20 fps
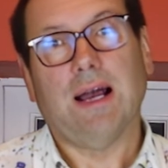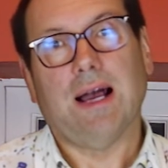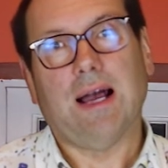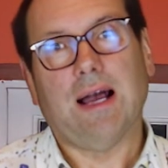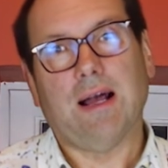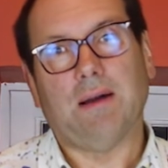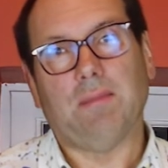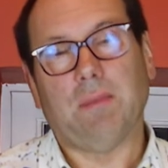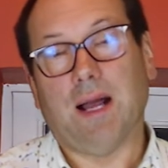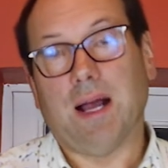
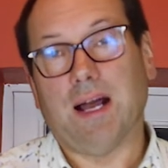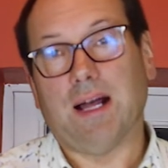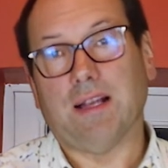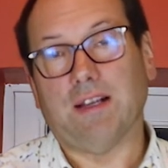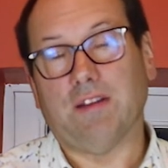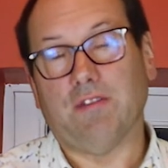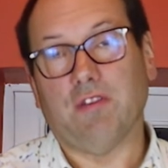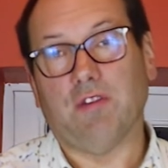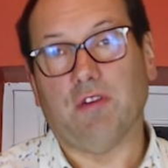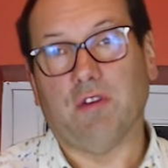
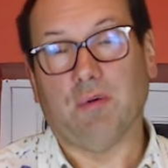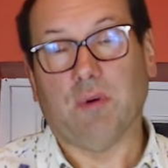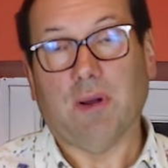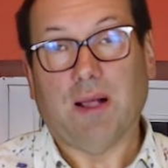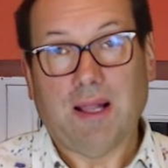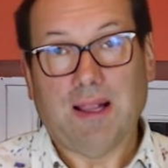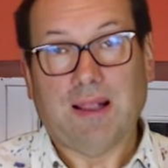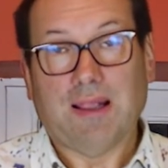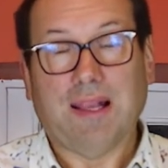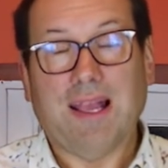And if you
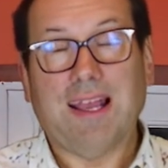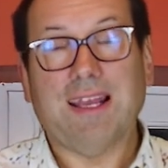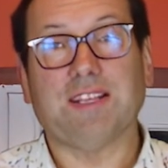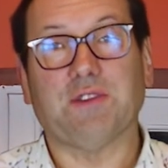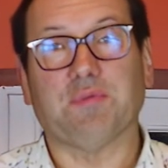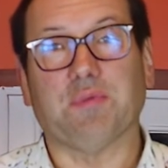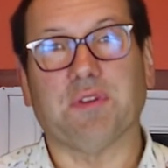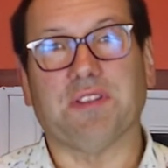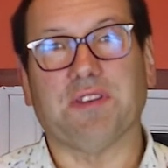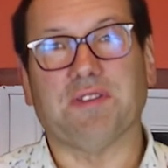
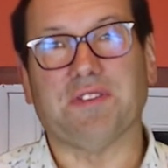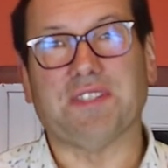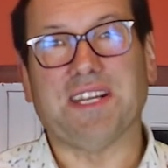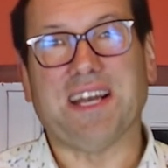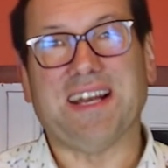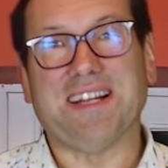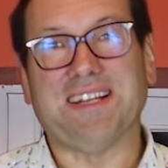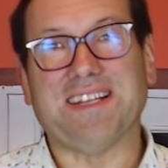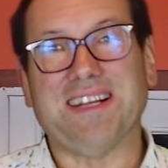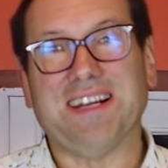liked what I've
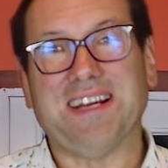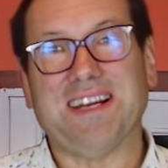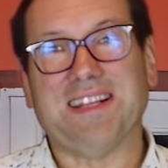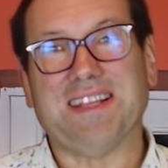said,